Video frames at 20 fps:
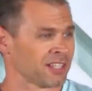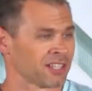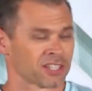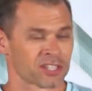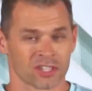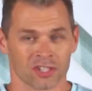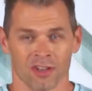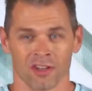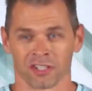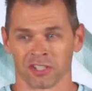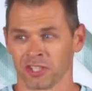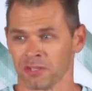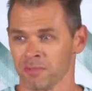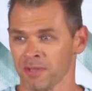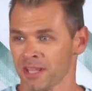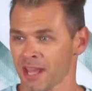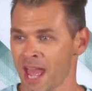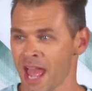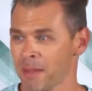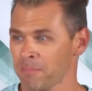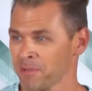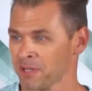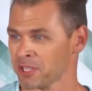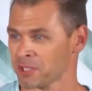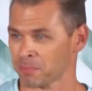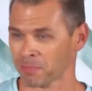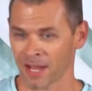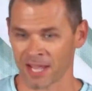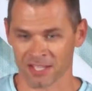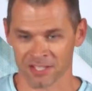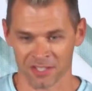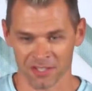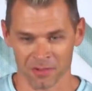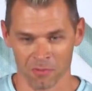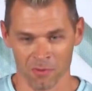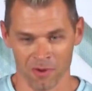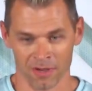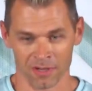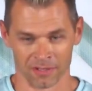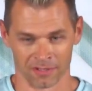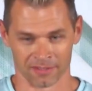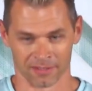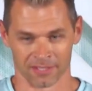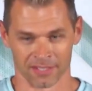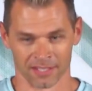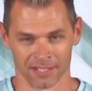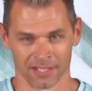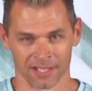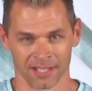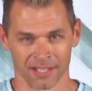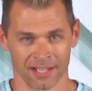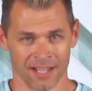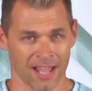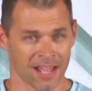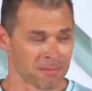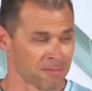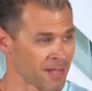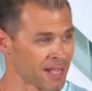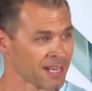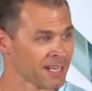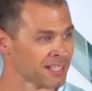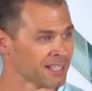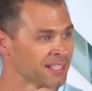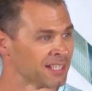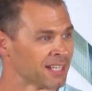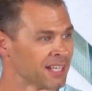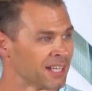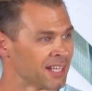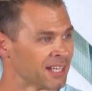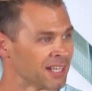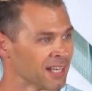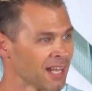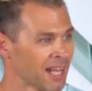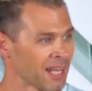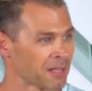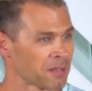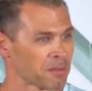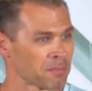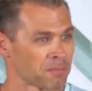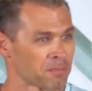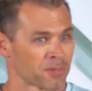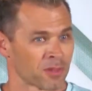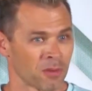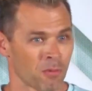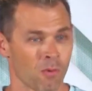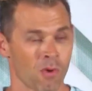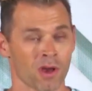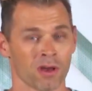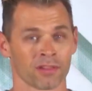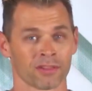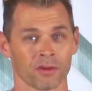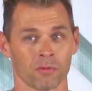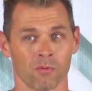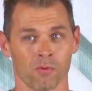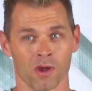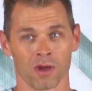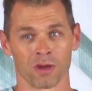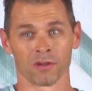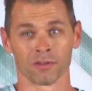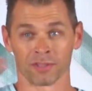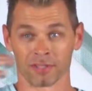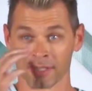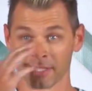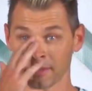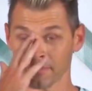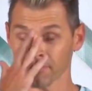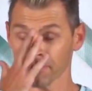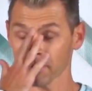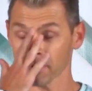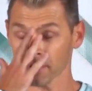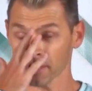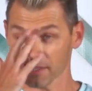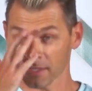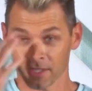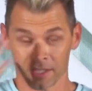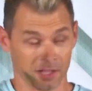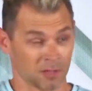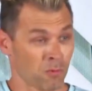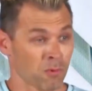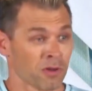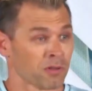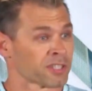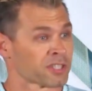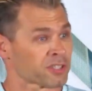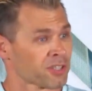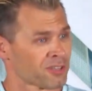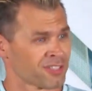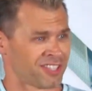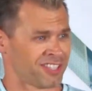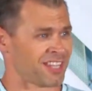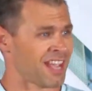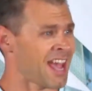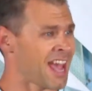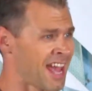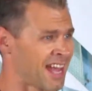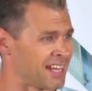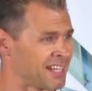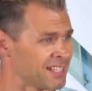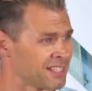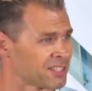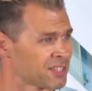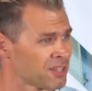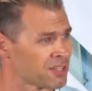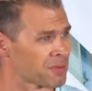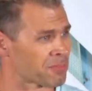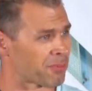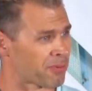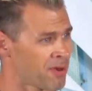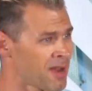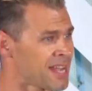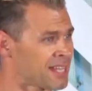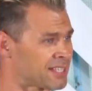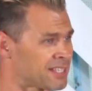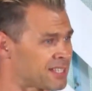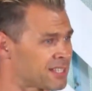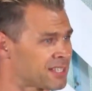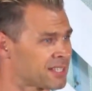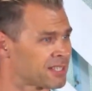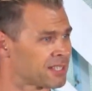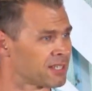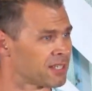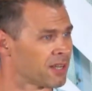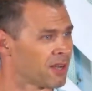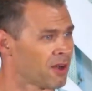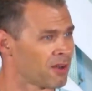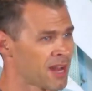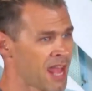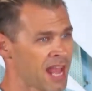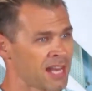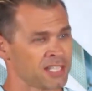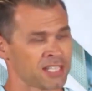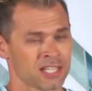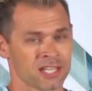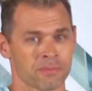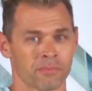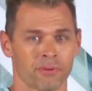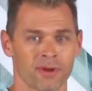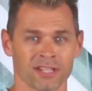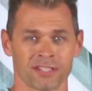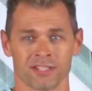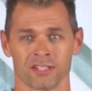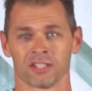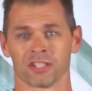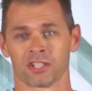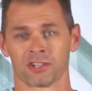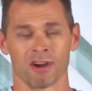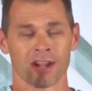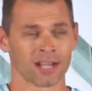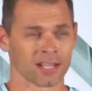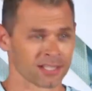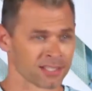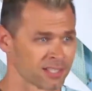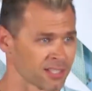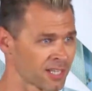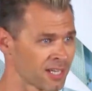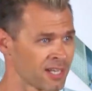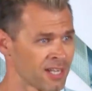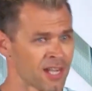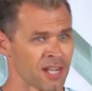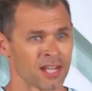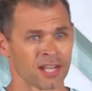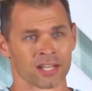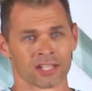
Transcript: think the church should be the happiest place in the world. Amen. Like the world, the world, you know, the world is so sad, so depressed on antidepressant drugs and